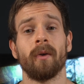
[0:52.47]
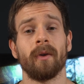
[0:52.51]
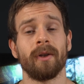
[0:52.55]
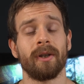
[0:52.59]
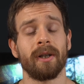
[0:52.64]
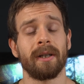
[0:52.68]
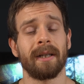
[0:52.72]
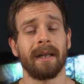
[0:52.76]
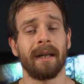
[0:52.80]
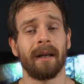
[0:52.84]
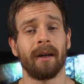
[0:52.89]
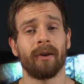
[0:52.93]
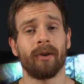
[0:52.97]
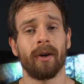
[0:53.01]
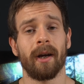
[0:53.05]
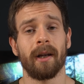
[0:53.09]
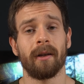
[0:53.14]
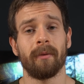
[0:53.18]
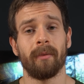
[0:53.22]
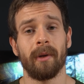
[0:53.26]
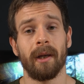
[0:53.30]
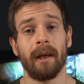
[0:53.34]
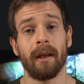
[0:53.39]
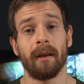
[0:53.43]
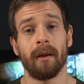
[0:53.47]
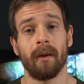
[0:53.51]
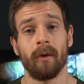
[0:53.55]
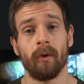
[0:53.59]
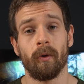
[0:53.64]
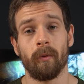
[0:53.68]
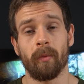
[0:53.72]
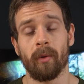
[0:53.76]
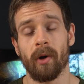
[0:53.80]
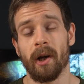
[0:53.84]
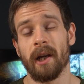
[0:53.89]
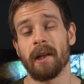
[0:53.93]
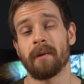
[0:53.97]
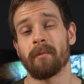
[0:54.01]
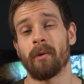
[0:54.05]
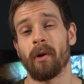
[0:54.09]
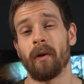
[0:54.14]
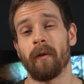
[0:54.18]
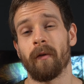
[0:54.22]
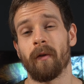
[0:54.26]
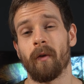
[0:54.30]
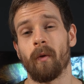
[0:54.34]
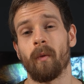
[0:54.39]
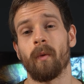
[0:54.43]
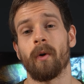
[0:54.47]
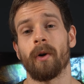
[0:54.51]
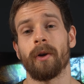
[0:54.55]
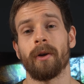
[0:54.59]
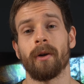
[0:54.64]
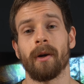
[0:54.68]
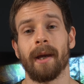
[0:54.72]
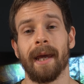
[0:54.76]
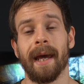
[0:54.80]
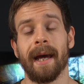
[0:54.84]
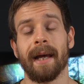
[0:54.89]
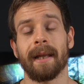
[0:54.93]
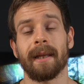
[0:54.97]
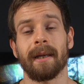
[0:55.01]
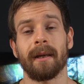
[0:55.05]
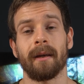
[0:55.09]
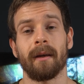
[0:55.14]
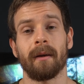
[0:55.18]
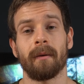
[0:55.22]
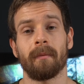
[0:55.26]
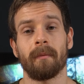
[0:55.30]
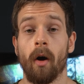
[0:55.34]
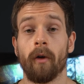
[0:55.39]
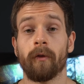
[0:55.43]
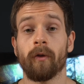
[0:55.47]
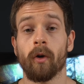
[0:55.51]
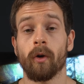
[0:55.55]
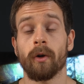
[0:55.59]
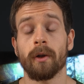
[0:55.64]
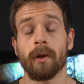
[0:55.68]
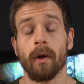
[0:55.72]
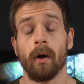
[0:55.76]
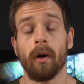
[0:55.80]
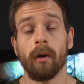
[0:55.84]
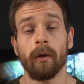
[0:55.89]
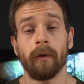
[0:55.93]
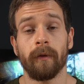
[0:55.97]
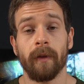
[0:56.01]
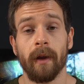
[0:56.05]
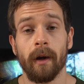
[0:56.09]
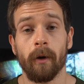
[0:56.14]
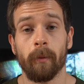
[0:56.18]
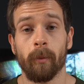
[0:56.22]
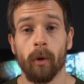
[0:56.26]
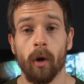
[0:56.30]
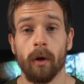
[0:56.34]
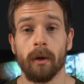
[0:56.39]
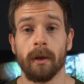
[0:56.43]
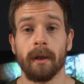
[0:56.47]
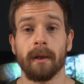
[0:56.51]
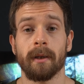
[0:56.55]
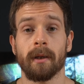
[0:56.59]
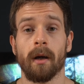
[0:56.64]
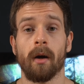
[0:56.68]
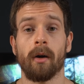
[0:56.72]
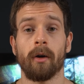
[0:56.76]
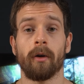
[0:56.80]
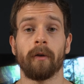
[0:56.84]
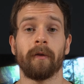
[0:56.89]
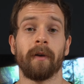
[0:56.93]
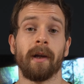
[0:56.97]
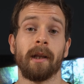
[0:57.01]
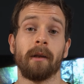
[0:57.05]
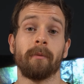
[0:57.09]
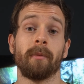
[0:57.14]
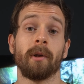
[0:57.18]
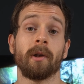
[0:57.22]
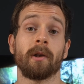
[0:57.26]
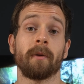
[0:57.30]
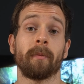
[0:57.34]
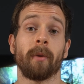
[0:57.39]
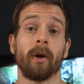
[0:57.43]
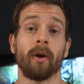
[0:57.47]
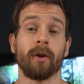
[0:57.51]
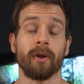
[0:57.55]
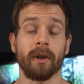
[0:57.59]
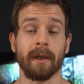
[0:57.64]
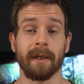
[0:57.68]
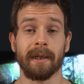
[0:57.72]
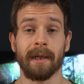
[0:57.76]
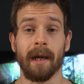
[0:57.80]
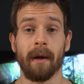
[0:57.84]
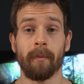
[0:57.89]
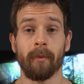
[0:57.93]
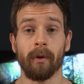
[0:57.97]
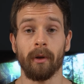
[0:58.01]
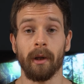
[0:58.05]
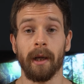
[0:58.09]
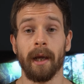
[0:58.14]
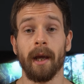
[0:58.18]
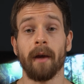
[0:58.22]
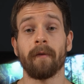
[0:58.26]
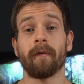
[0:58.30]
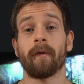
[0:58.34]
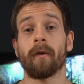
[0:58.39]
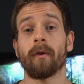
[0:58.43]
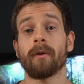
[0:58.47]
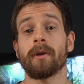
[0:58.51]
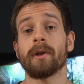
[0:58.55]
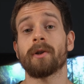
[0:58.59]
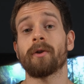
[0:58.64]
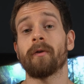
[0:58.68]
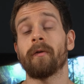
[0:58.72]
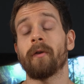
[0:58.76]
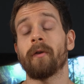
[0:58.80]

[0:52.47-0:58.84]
which is an incredibly low price point for what you're getting. Of course, all of their products are available to purchase separately, and for this